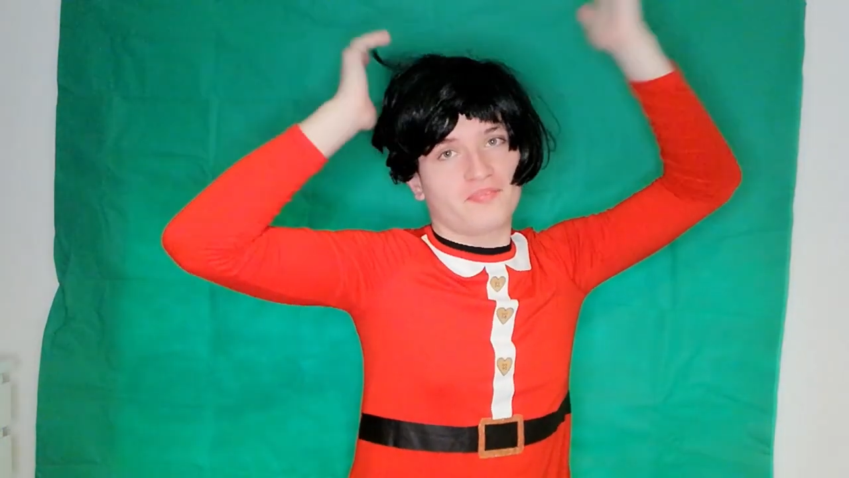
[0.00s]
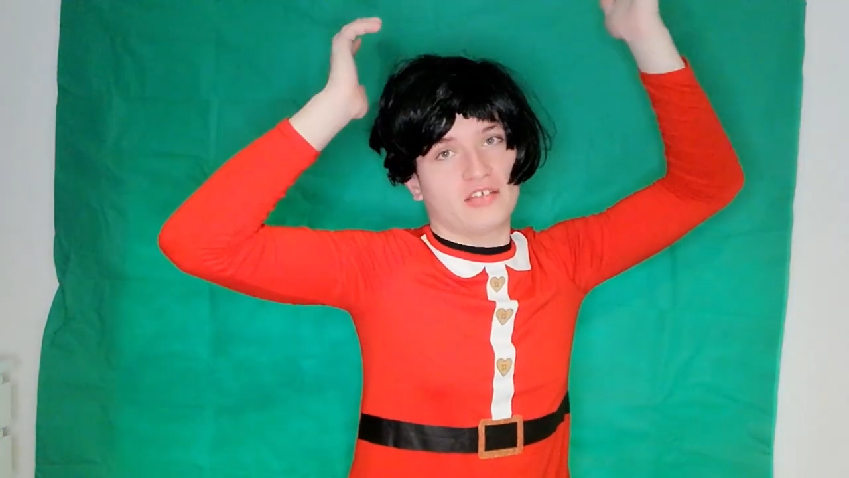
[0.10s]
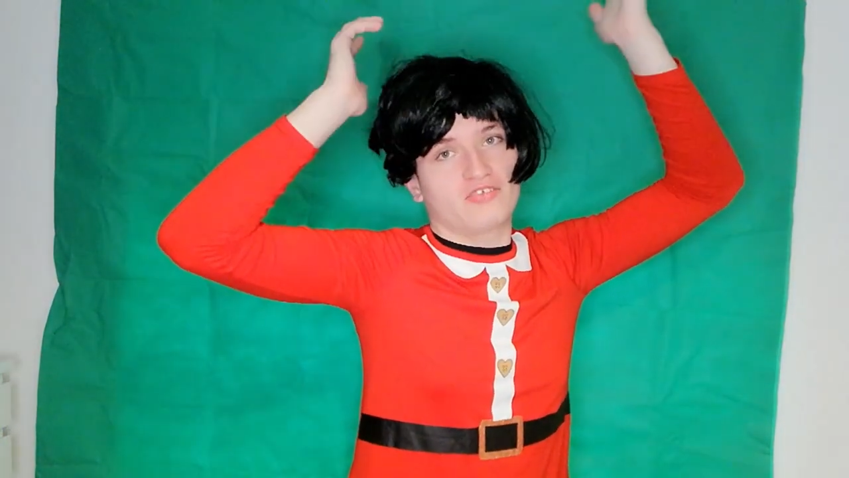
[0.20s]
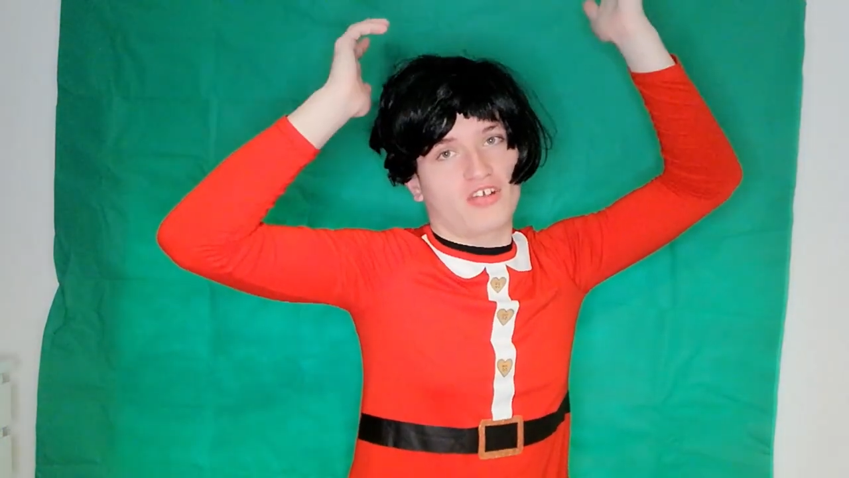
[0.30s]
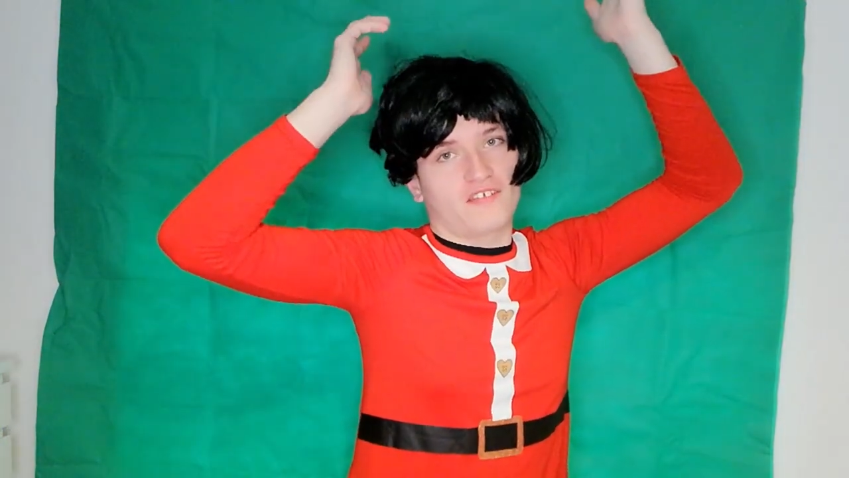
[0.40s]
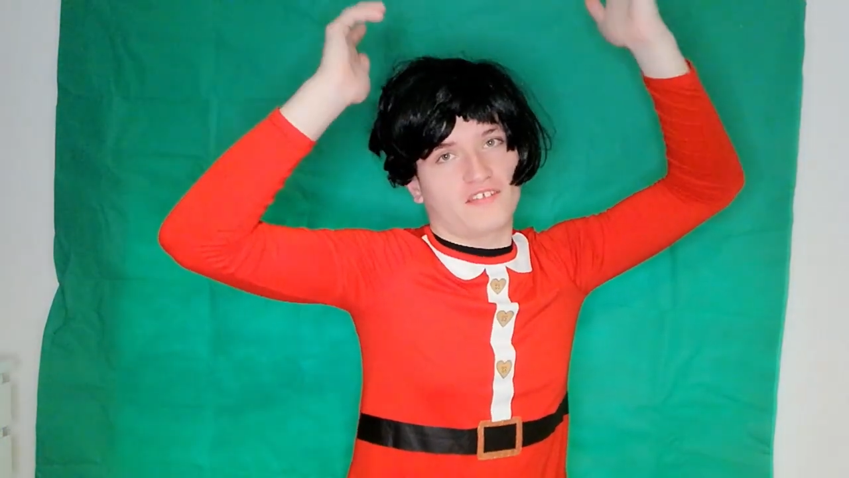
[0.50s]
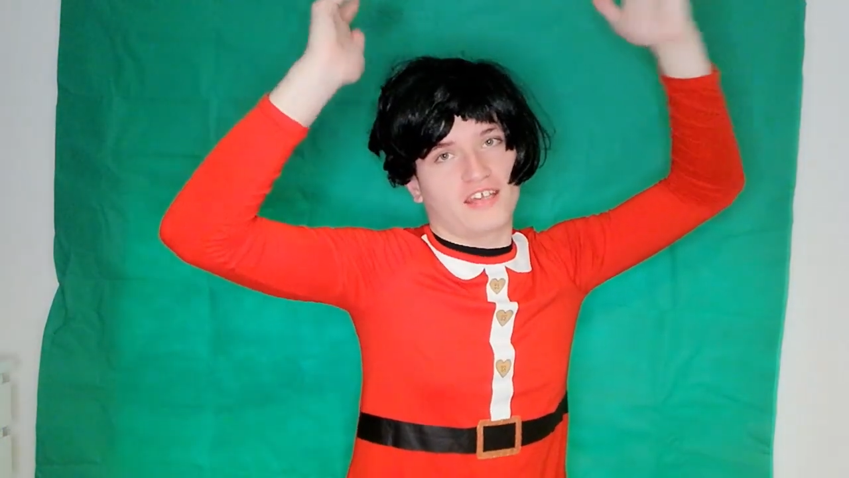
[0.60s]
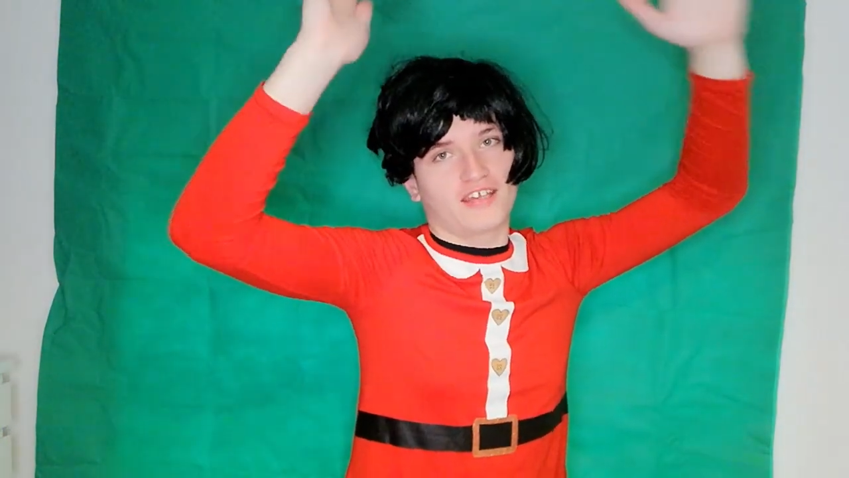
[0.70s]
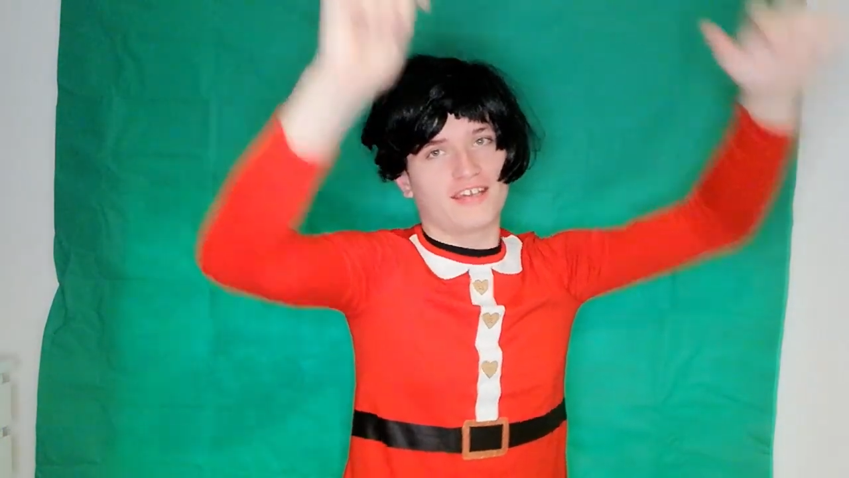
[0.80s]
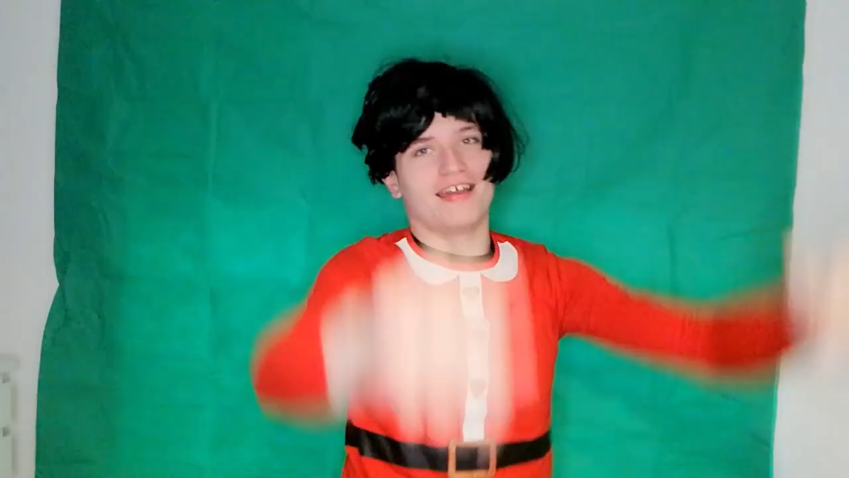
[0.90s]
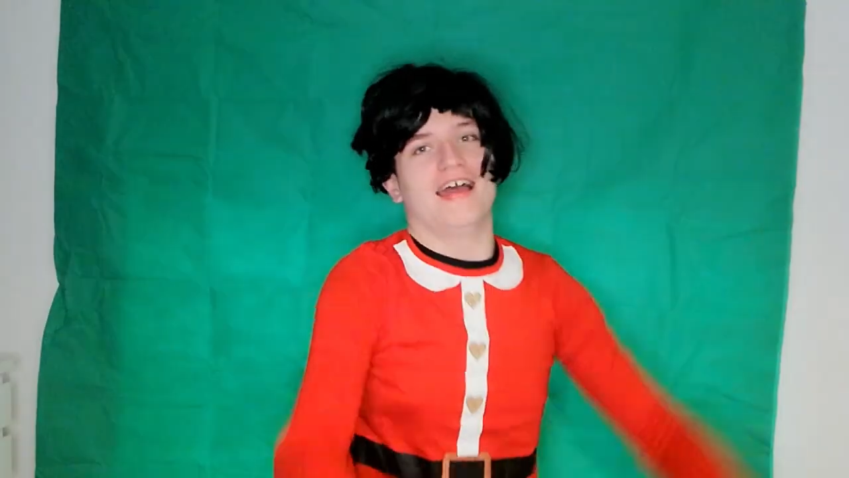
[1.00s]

interesting.